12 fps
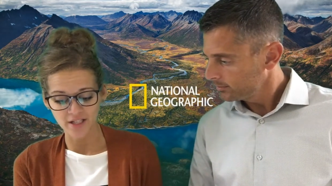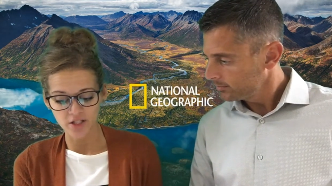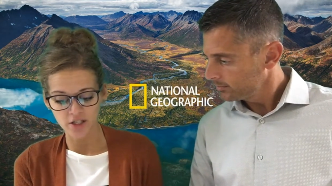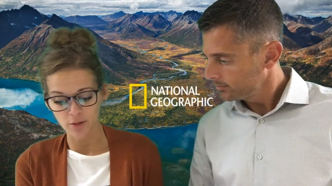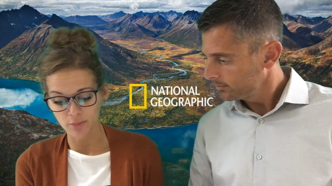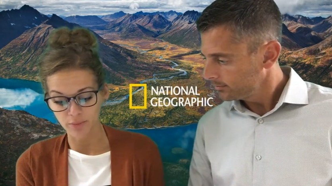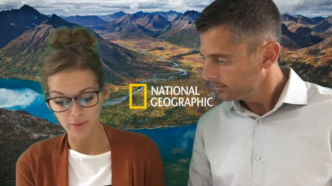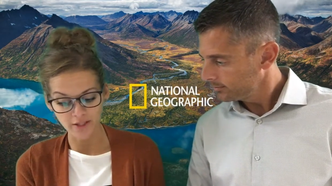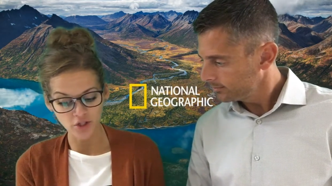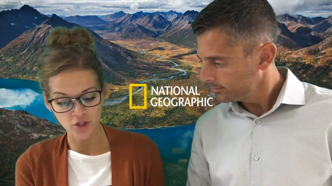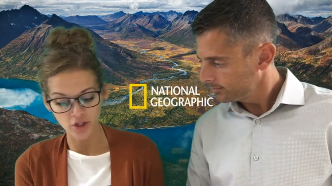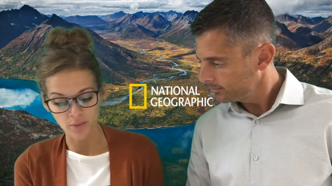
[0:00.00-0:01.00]
Speaker 1: enter your
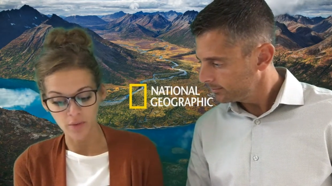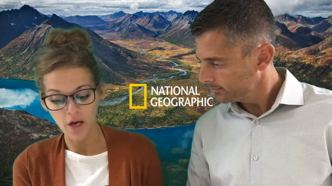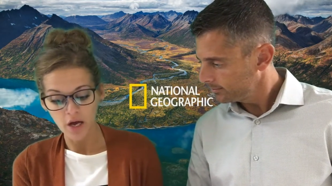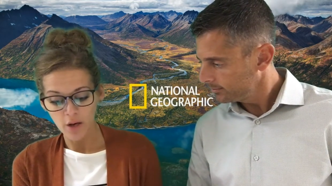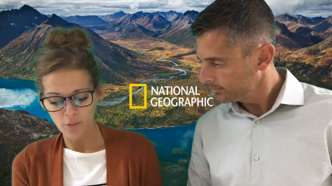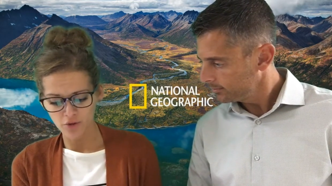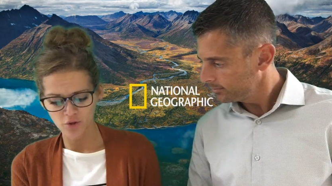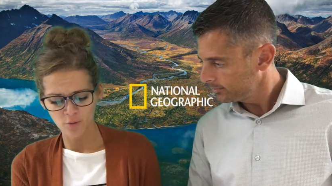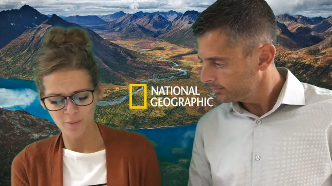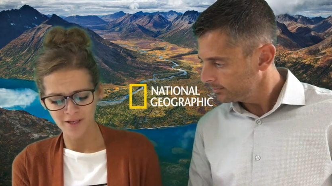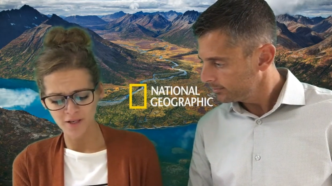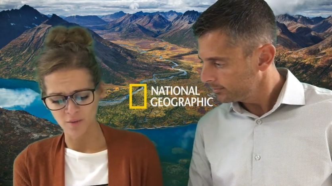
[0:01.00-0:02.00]
bloodstream, which will
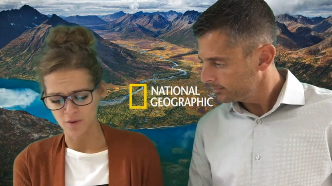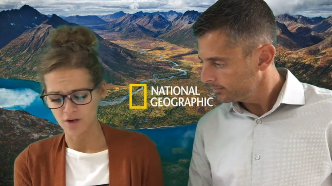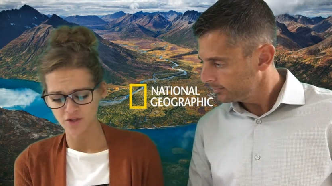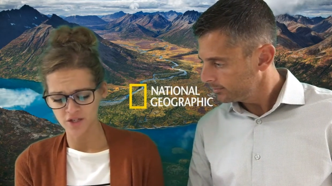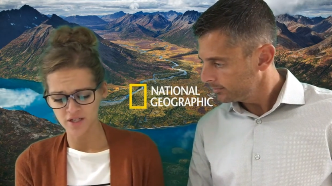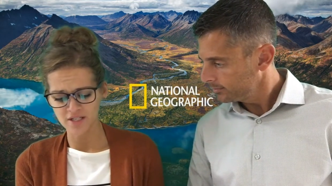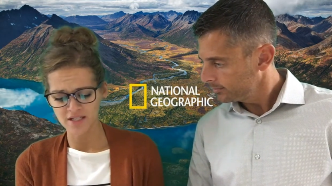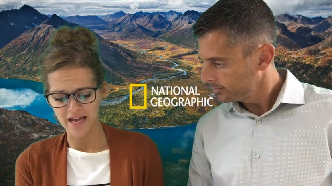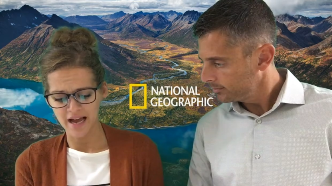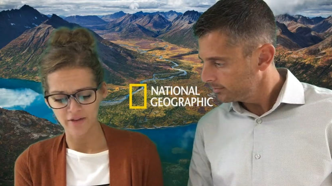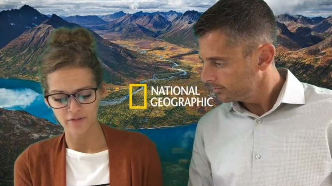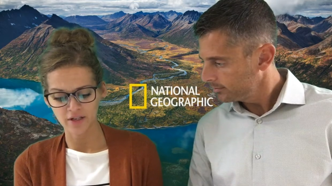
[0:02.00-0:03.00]
make you nauseous,
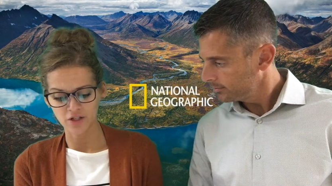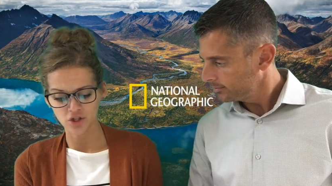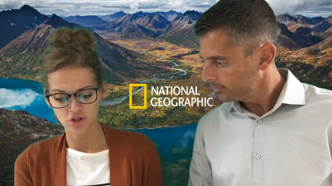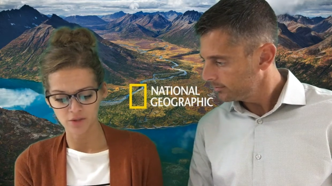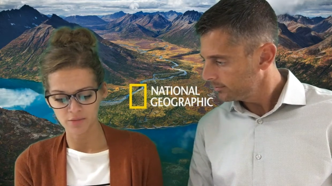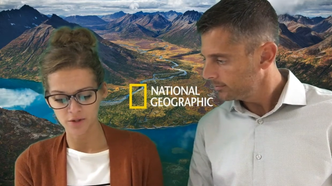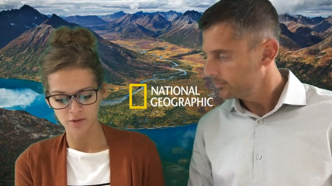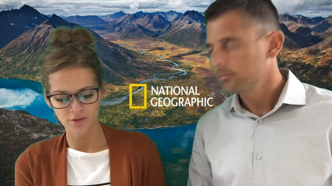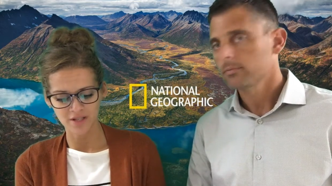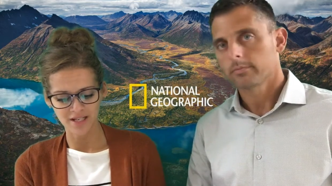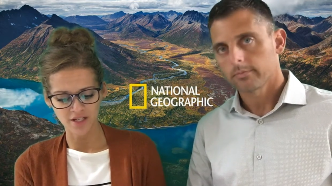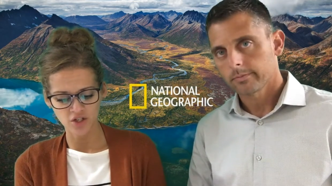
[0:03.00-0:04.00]
have extreme
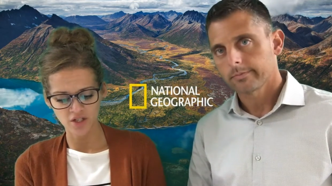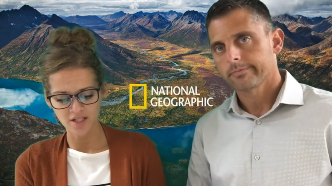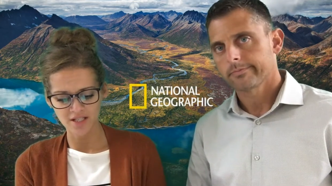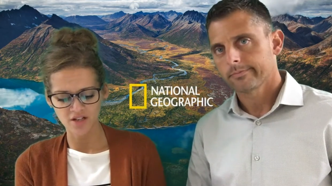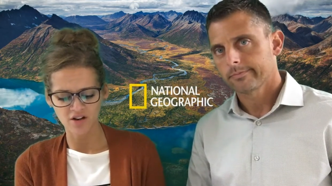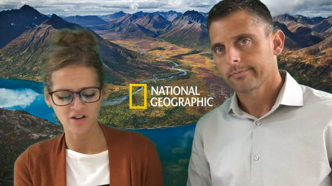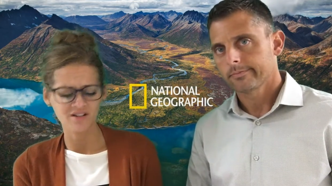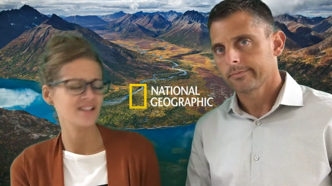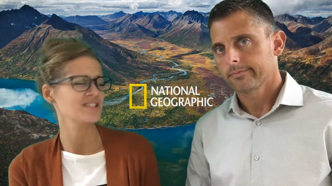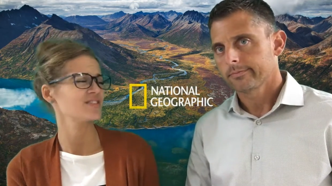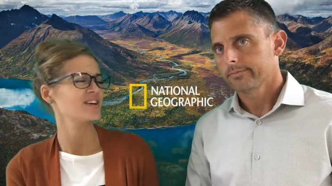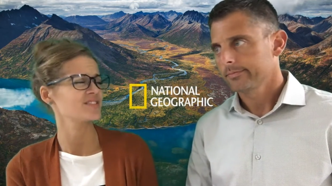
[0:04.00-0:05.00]
hallucinations, and all
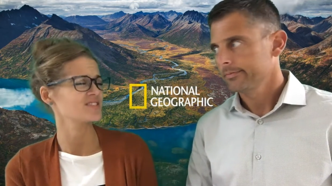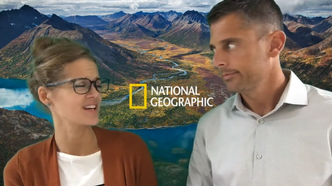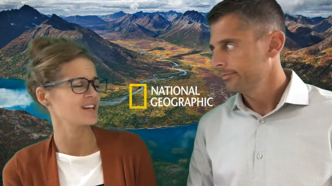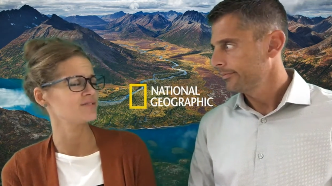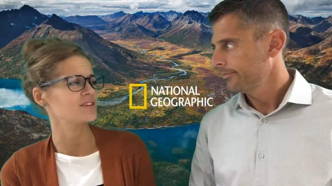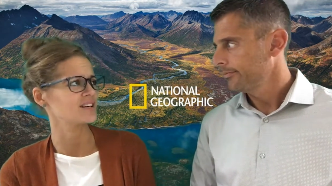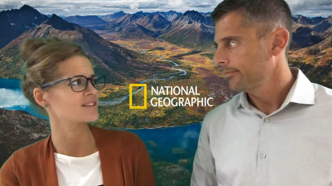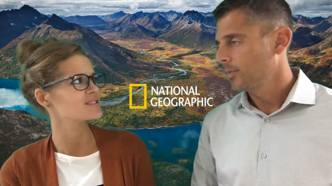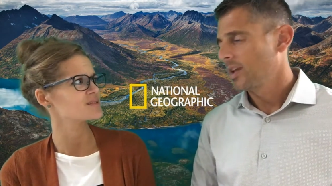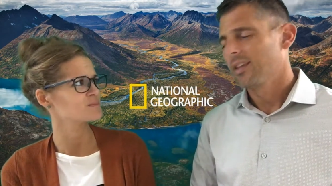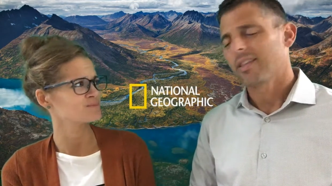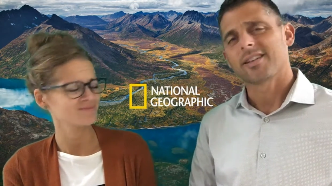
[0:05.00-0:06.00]
kinds of other side
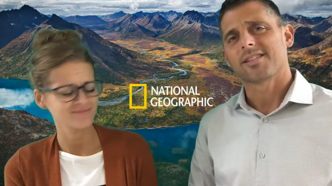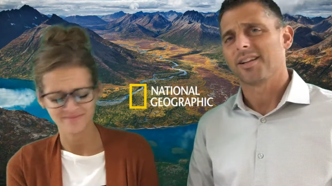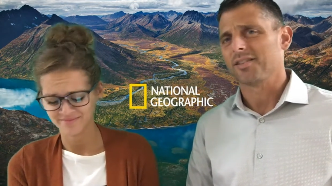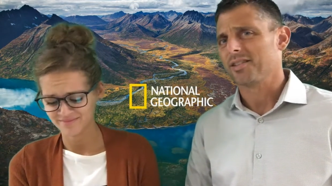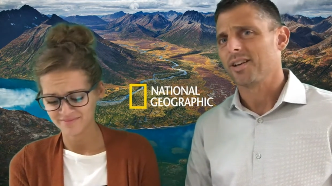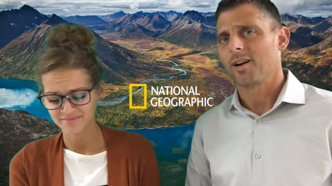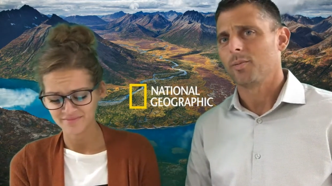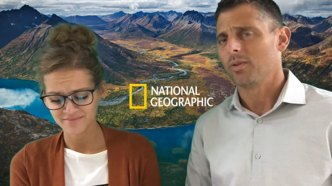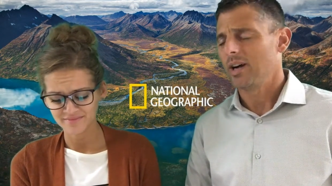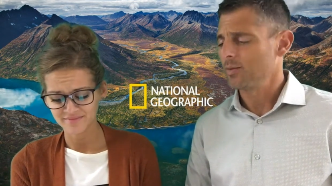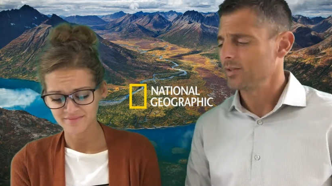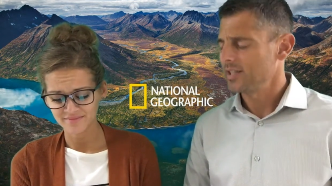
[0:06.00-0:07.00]
effects.
Speaker 2: That sounds terrible.
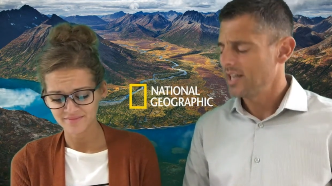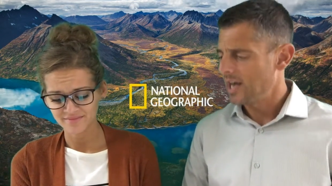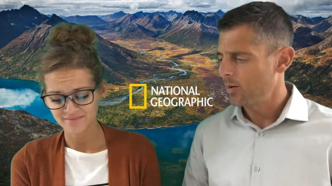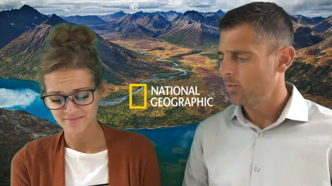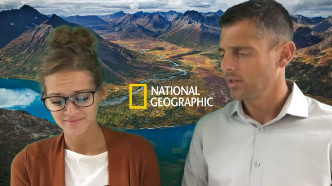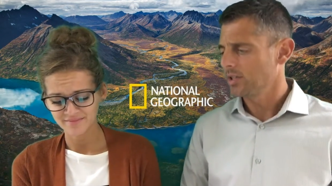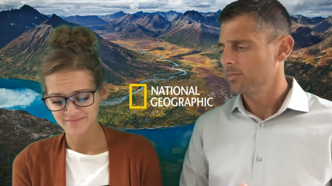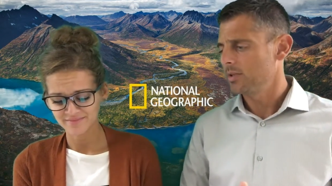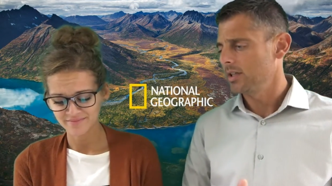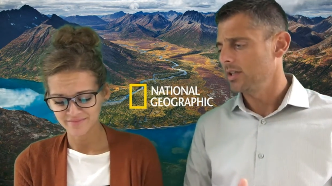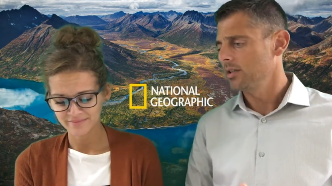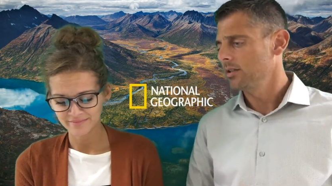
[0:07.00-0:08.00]
I would not want to
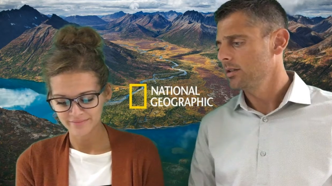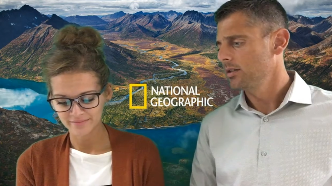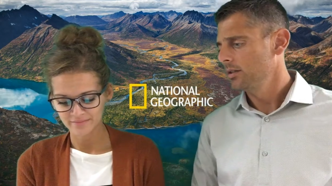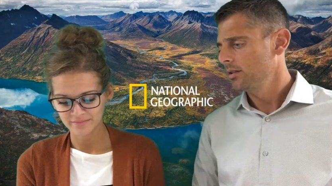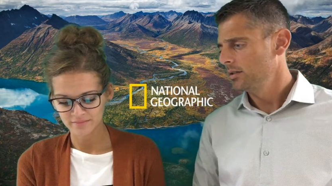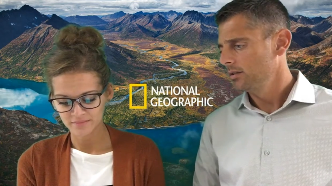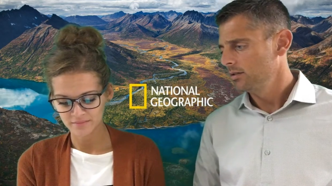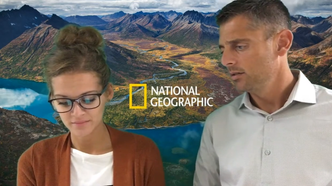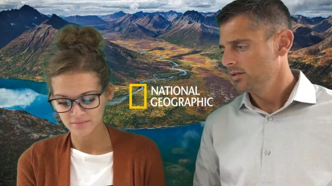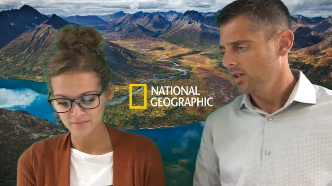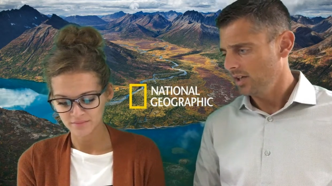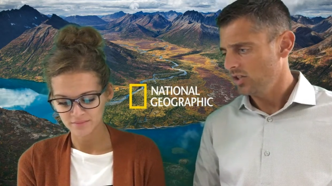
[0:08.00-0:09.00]
be
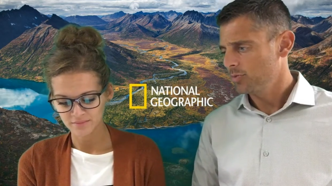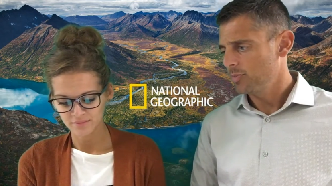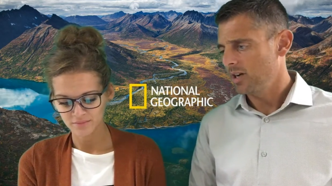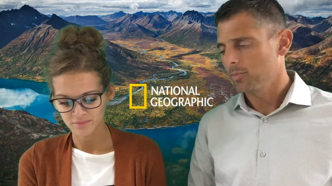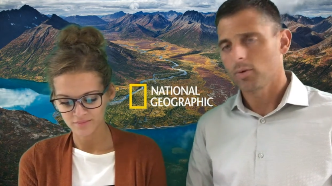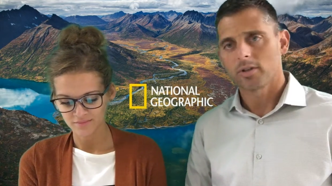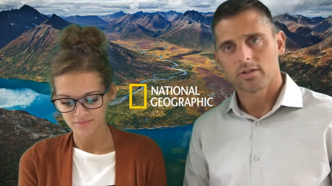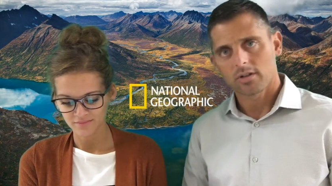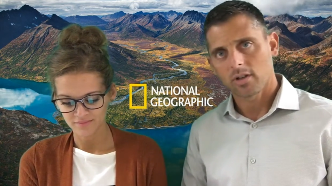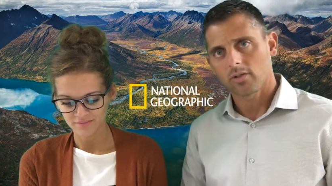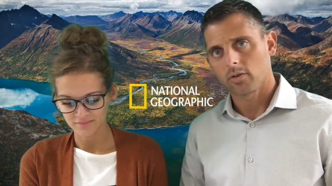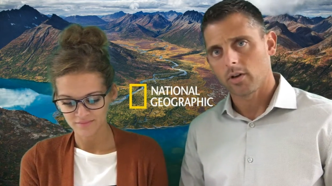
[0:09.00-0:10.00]
touched by a poison
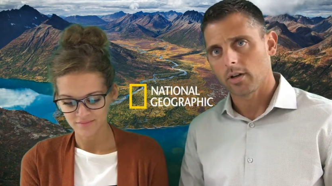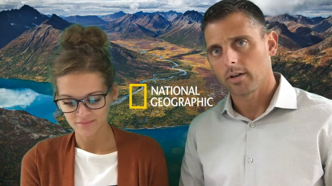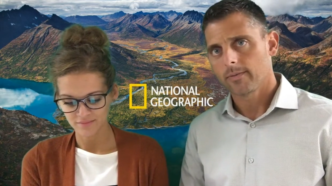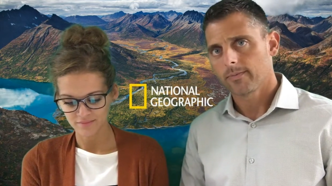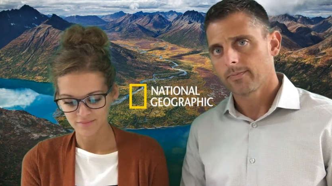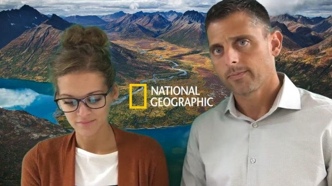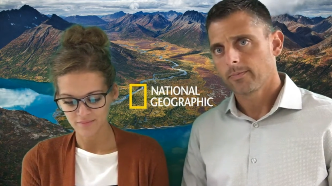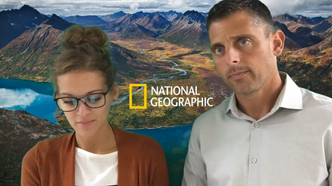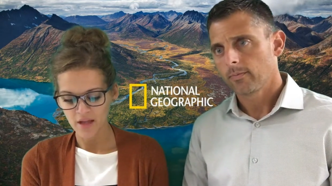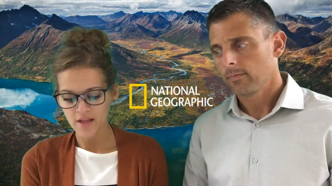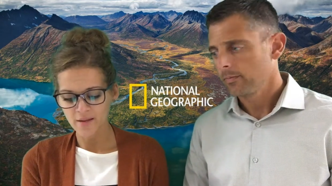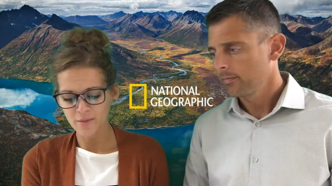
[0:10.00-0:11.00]
dart frog.
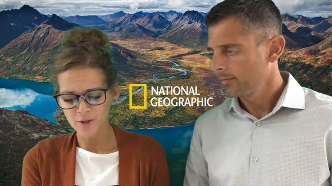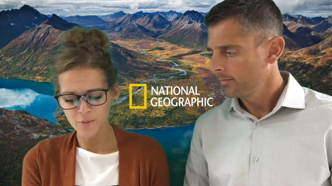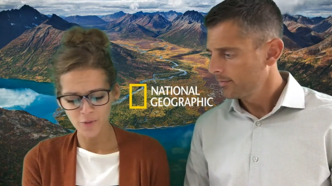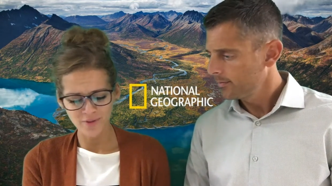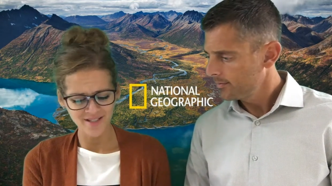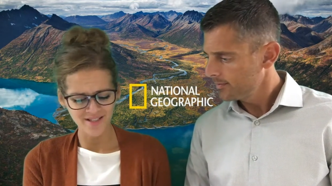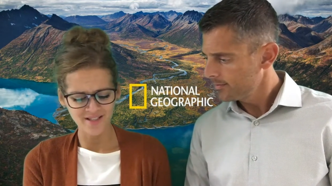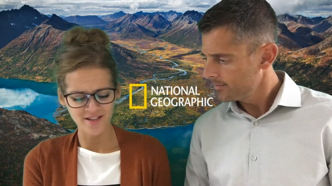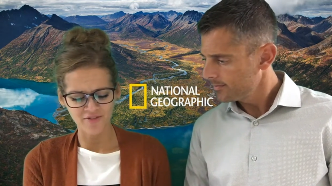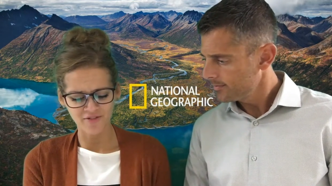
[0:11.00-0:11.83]
Speaker 1: The most poisonous